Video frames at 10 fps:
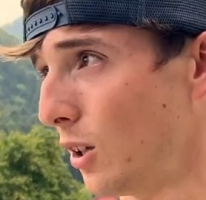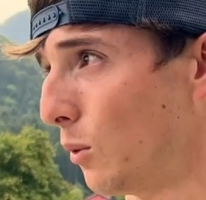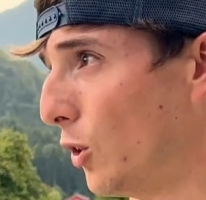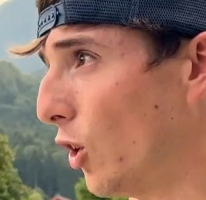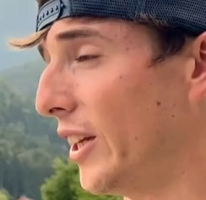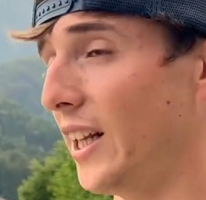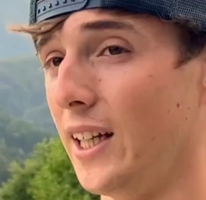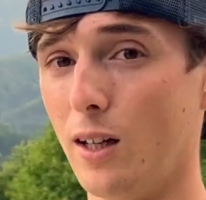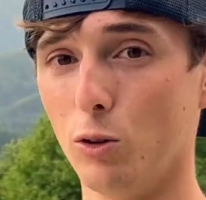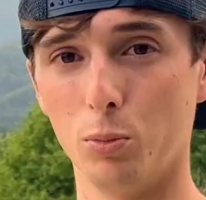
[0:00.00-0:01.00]
we're not near the
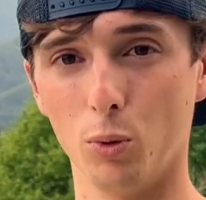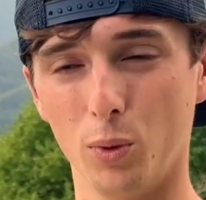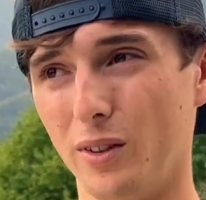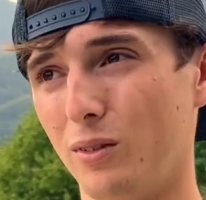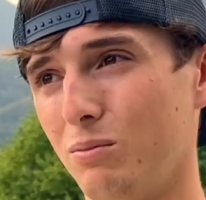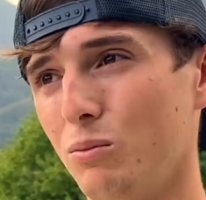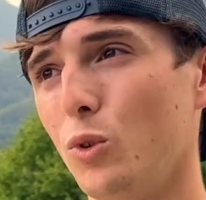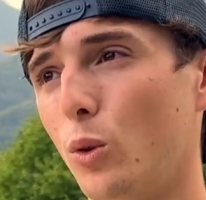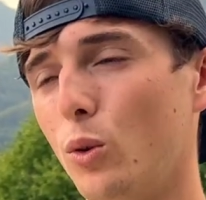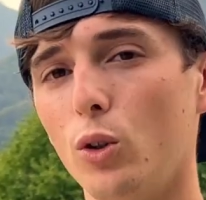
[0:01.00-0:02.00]
Alps, but we're
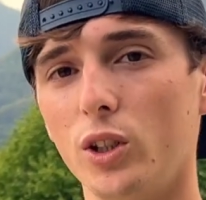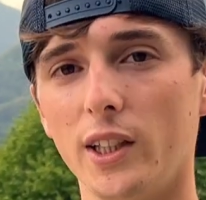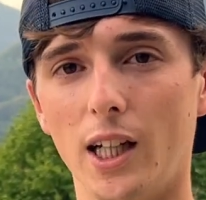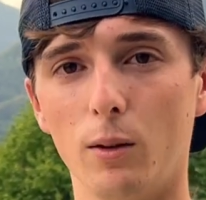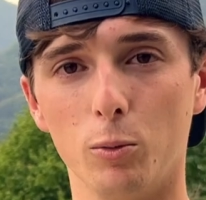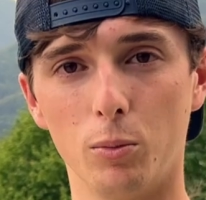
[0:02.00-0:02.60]
close to the Alps,